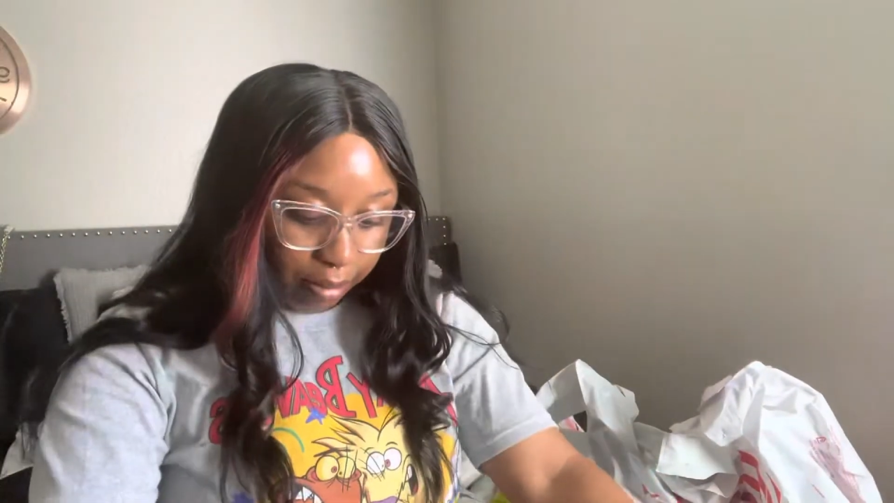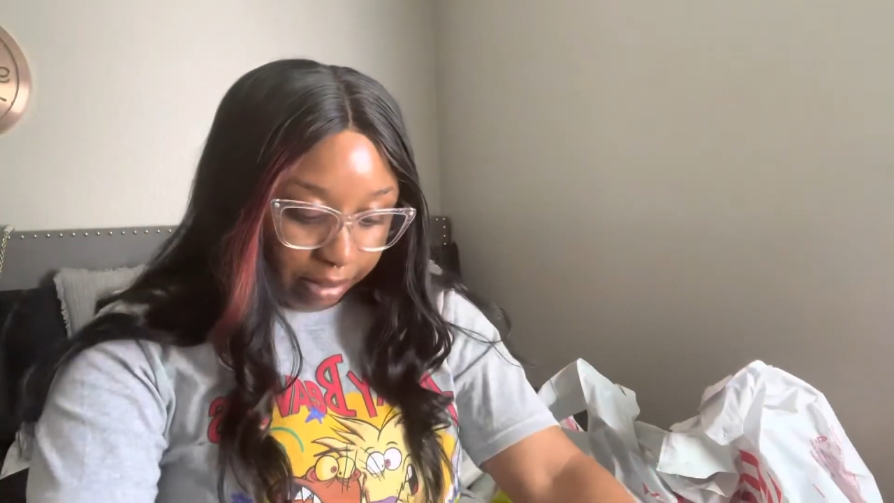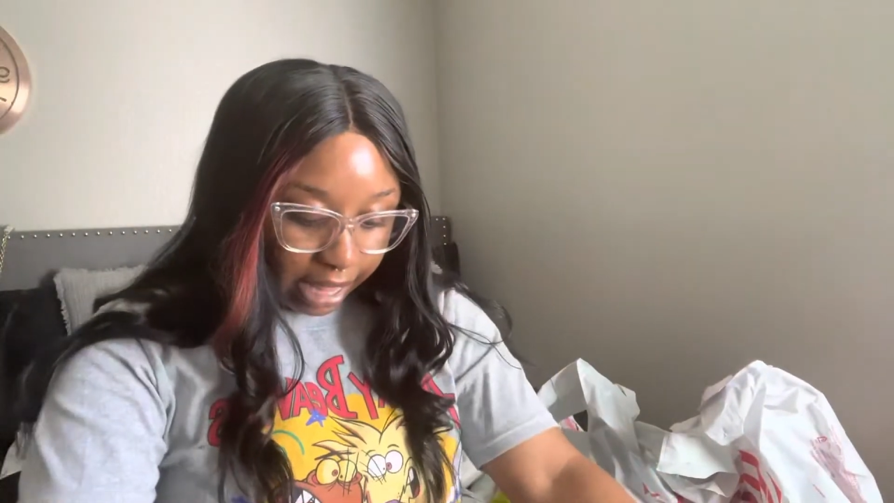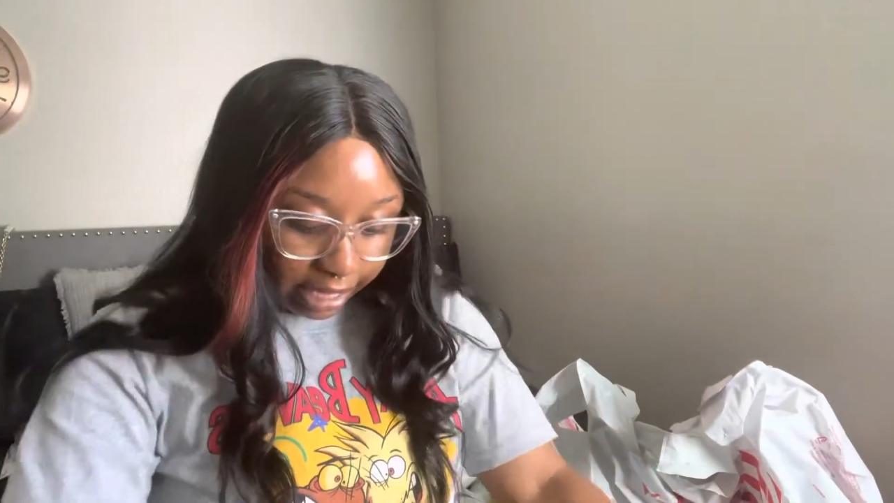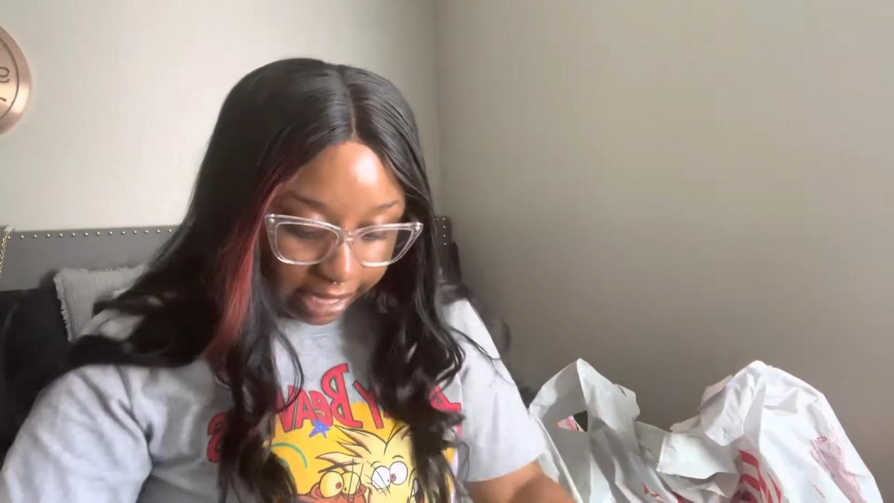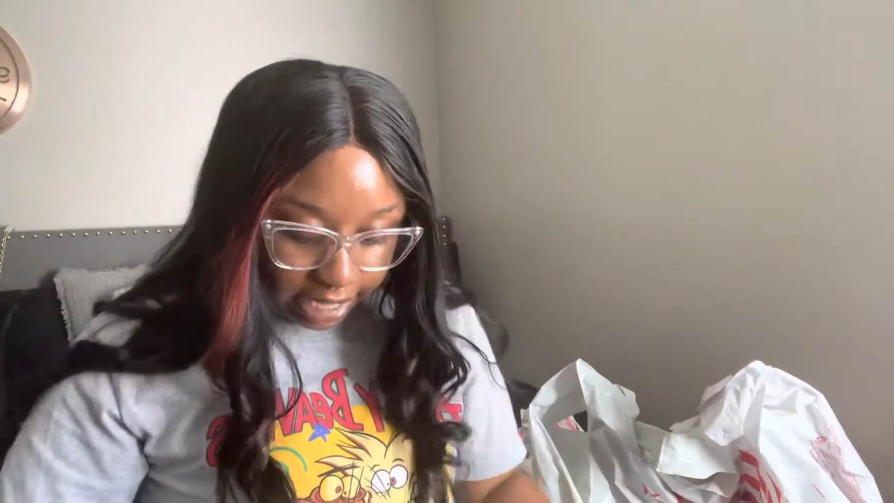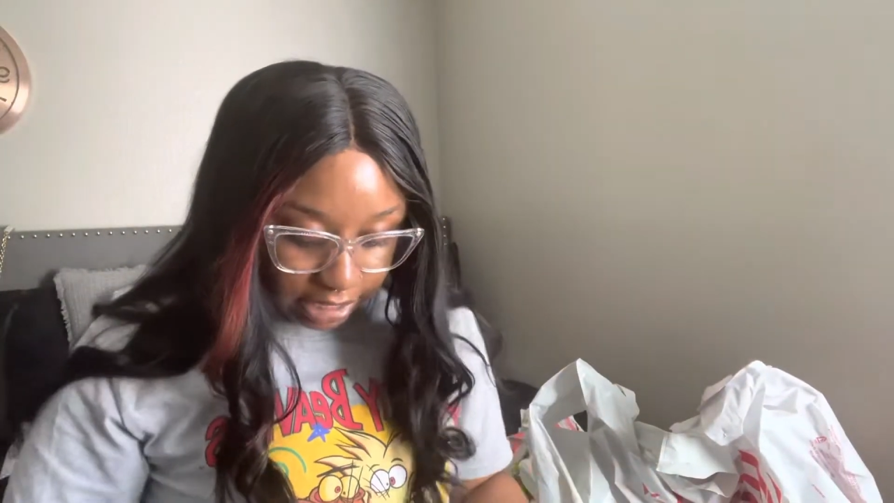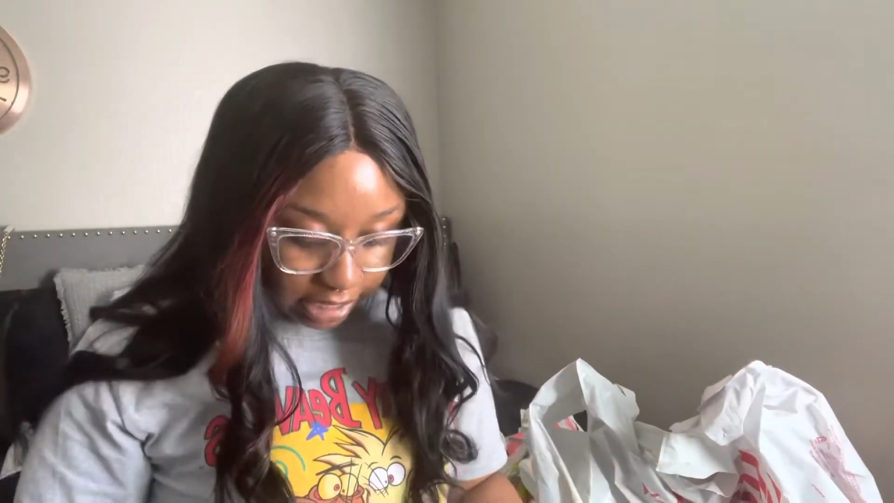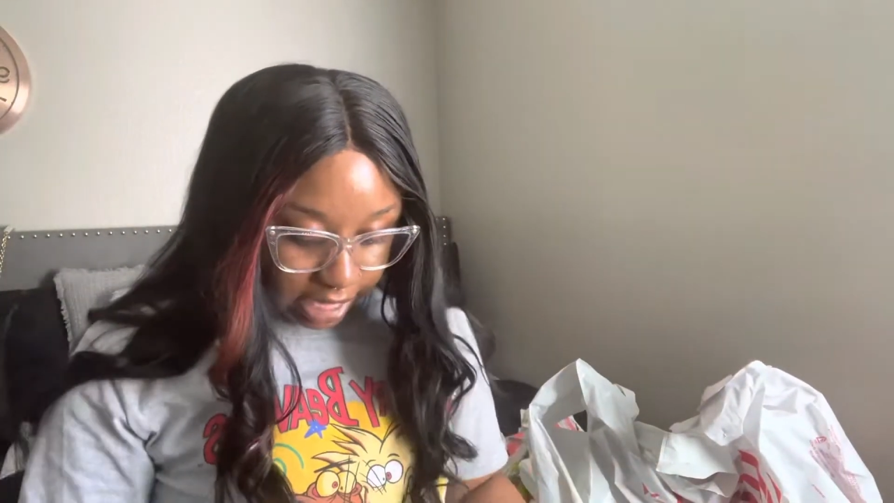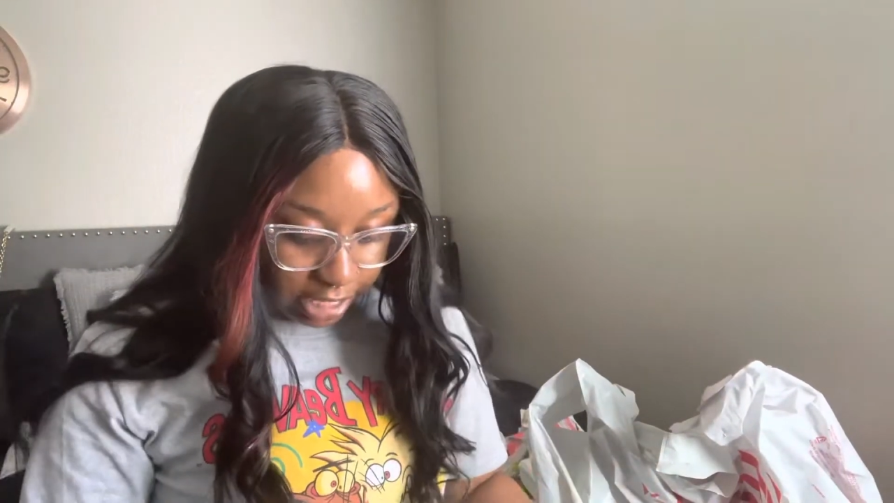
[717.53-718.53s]
black
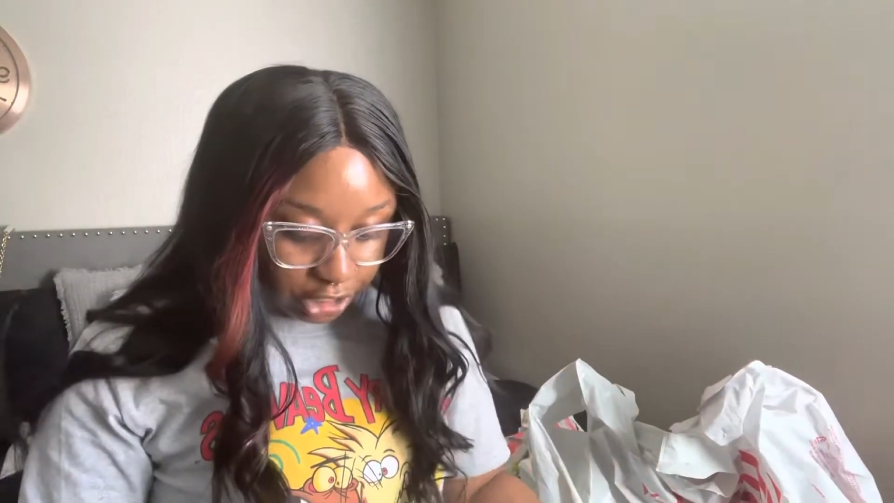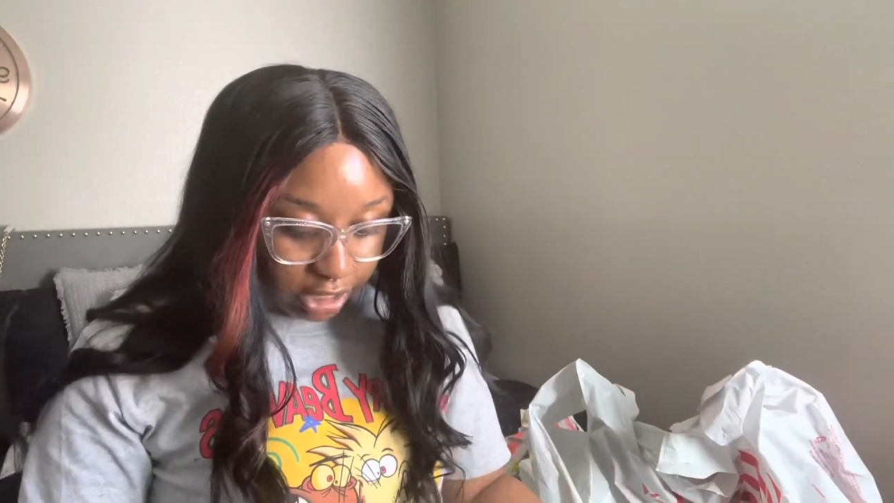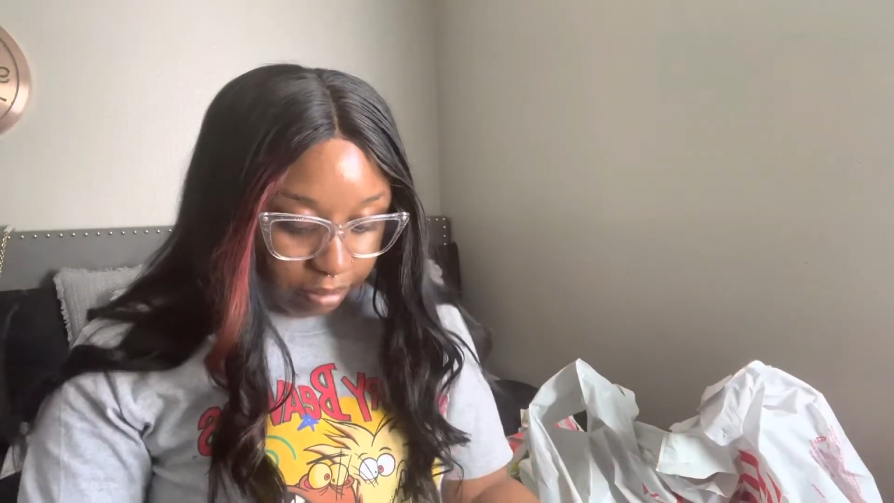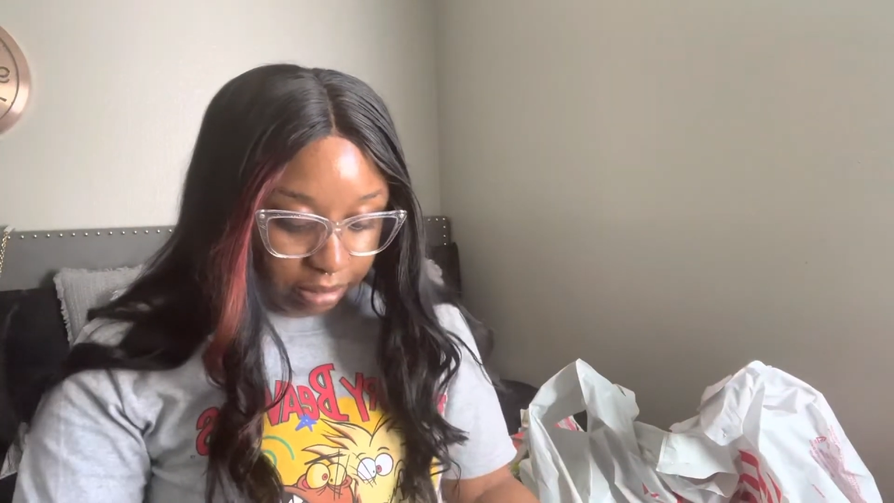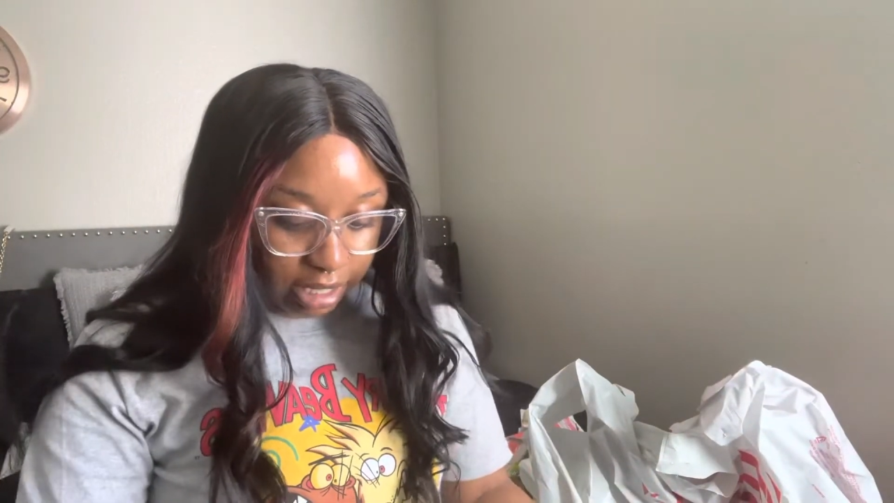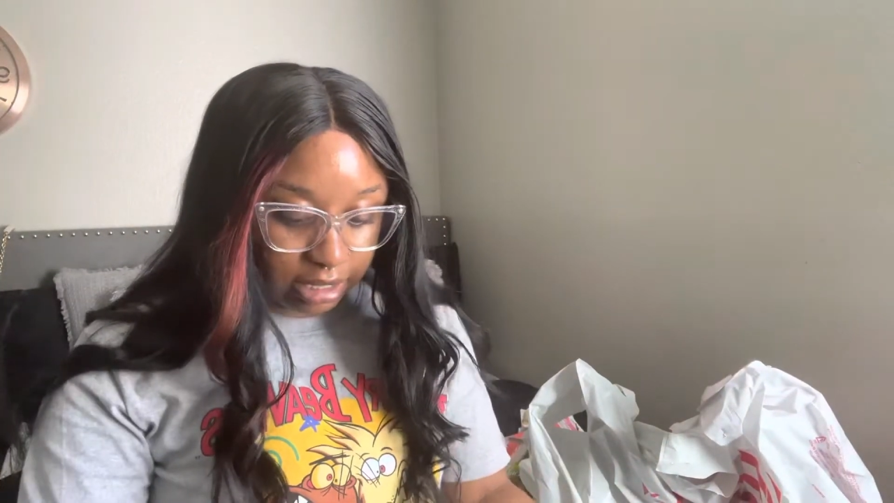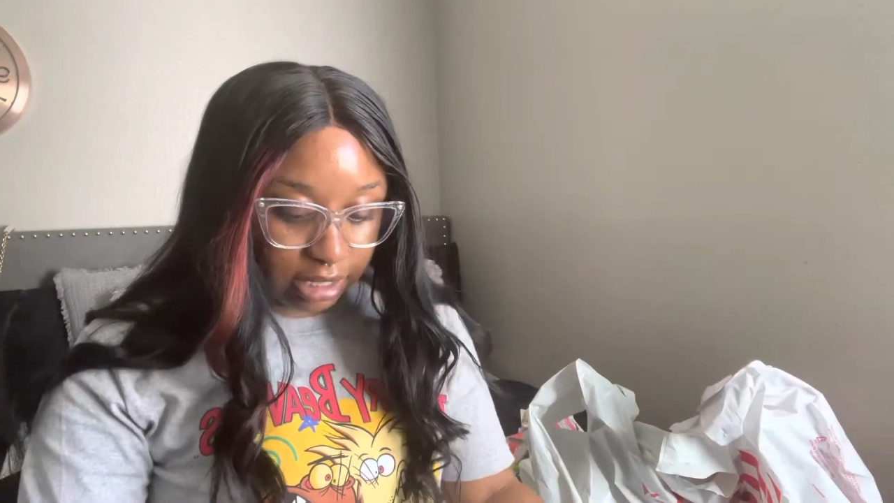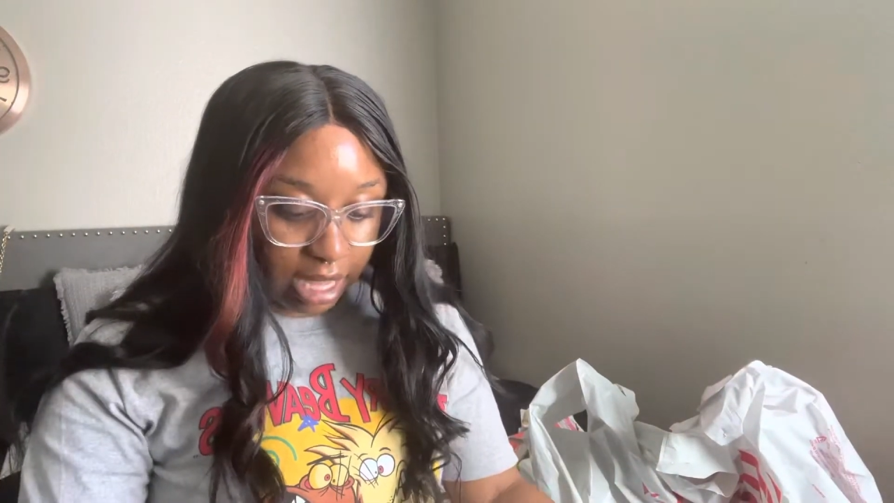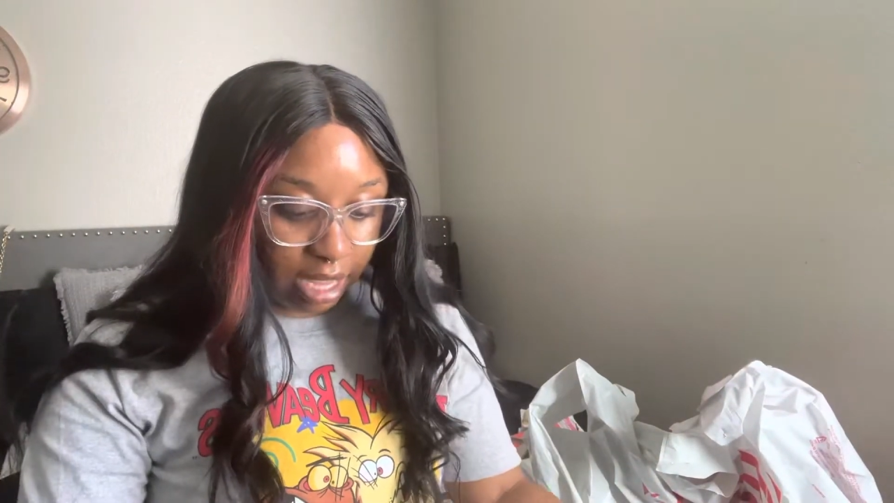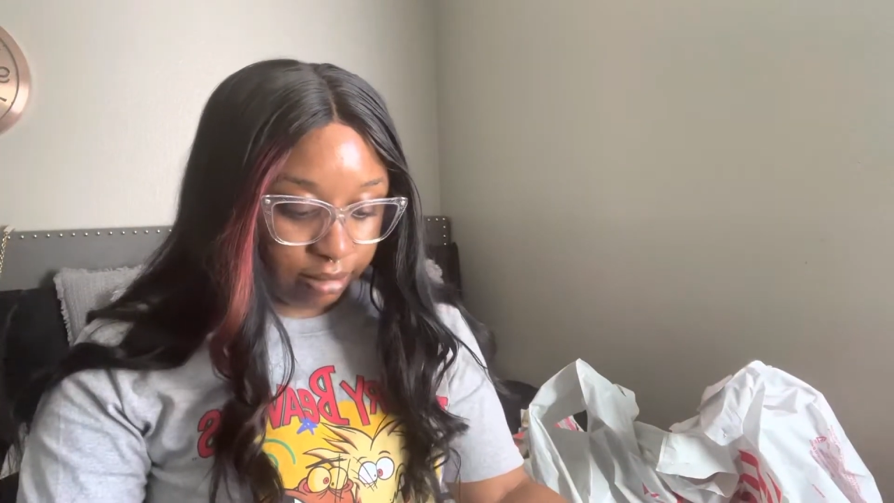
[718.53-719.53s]
education plus
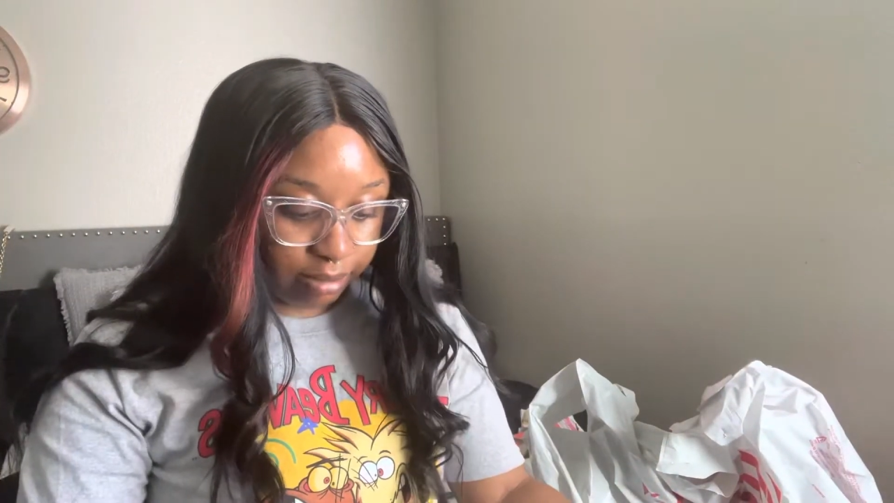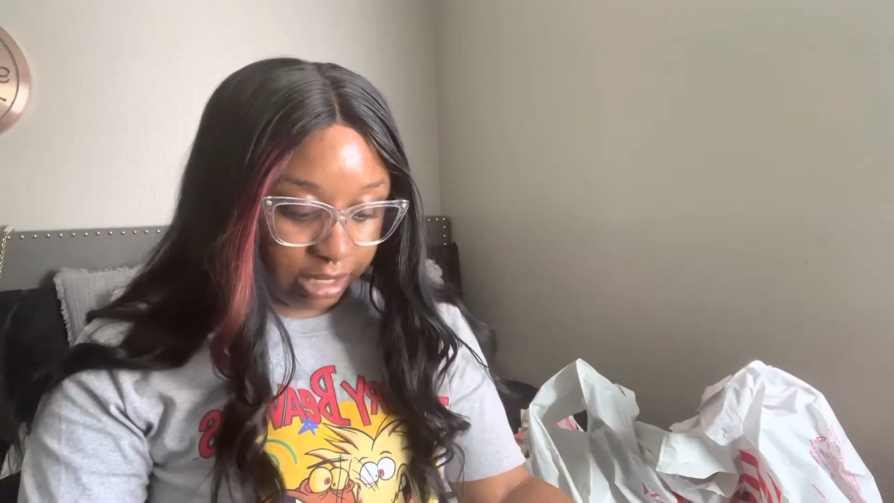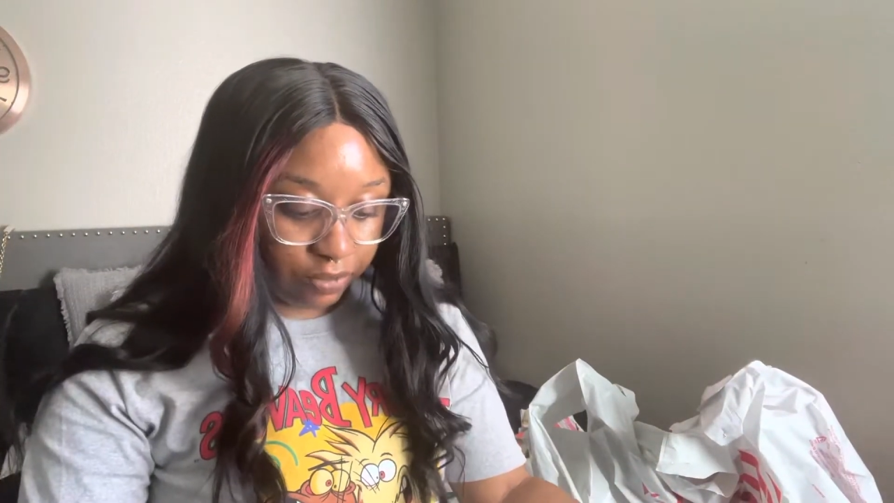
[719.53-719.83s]
lives plus